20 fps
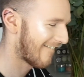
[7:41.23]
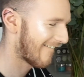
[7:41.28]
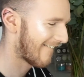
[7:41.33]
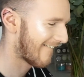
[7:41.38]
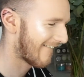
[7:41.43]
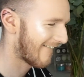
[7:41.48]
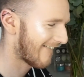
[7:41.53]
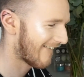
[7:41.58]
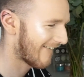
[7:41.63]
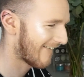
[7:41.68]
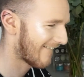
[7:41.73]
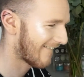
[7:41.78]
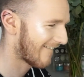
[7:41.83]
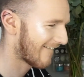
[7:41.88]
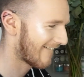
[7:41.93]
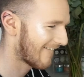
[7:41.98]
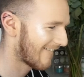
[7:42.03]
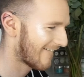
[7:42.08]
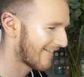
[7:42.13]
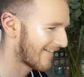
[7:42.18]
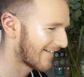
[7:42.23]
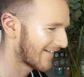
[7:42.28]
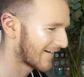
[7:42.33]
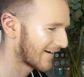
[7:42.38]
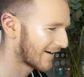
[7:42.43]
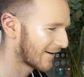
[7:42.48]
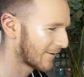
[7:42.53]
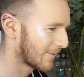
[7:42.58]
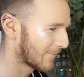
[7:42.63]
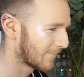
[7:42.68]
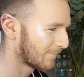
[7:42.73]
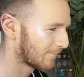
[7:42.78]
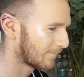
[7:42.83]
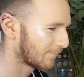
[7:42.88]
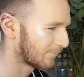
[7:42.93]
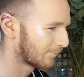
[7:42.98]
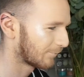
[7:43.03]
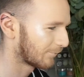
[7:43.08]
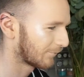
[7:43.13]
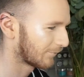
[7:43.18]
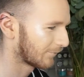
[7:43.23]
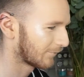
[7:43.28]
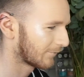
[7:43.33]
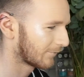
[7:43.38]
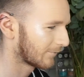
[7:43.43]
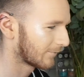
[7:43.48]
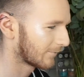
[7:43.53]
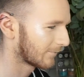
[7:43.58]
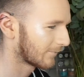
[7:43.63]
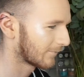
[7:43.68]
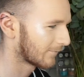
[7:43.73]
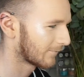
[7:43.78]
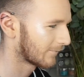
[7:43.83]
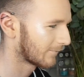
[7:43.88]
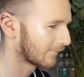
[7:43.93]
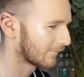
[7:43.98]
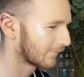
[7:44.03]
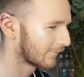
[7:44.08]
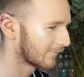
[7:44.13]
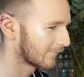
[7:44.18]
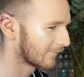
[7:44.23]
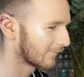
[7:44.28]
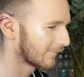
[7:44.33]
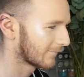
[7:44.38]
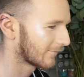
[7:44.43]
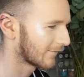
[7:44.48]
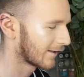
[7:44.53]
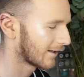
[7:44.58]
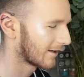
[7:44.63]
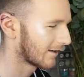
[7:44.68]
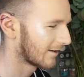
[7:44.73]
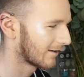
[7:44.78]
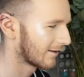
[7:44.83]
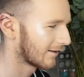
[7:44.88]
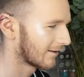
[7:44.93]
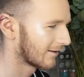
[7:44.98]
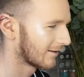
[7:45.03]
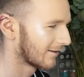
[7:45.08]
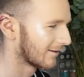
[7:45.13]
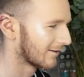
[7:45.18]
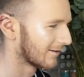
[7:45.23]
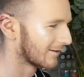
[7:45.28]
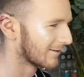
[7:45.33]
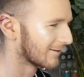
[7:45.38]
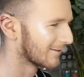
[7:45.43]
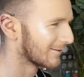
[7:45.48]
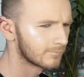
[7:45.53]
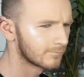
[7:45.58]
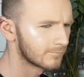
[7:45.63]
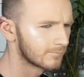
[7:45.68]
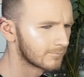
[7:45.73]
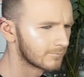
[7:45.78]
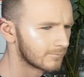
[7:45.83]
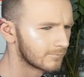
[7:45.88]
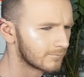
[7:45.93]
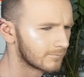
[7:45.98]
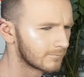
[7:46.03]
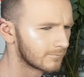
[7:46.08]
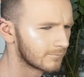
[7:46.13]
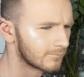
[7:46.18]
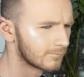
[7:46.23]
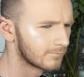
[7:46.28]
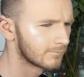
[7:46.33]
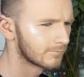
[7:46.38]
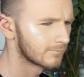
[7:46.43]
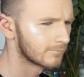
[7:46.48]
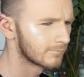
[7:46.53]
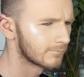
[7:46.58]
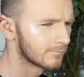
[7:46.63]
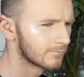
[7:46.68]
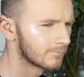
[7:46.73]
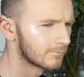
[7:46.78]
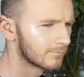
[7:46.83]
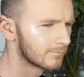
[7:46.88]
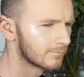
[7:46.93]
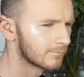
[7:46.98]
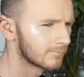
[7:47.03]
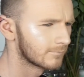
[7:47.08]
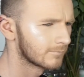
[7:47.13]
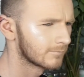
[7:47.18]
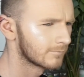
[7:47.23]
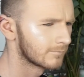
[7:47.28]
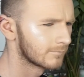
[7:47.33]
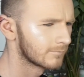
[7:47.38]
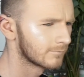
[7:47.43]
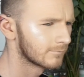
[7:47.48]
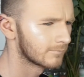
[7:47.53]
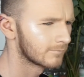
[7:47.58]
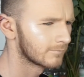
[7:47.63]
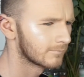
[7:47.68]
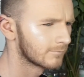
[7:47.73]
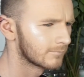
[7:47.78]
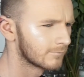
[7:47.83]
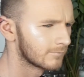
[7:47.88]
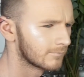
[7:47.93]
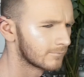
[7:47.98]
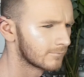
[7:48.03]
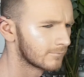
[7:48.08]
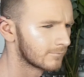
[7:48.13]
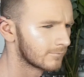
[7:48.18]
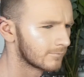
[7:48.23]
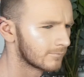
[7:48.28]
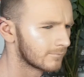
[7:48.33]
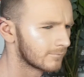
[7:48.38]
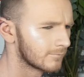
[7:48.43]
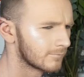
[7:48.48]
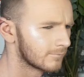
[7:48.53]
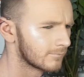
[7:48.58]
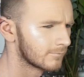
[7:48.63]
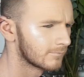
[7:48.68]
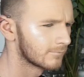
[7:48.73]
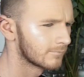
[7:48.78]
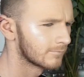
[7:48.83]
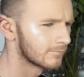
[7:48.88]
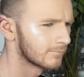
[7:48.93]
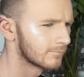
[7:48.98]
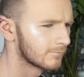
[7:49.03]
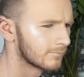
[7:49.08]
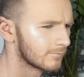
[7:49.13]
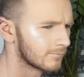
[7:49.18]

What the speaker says: (silent)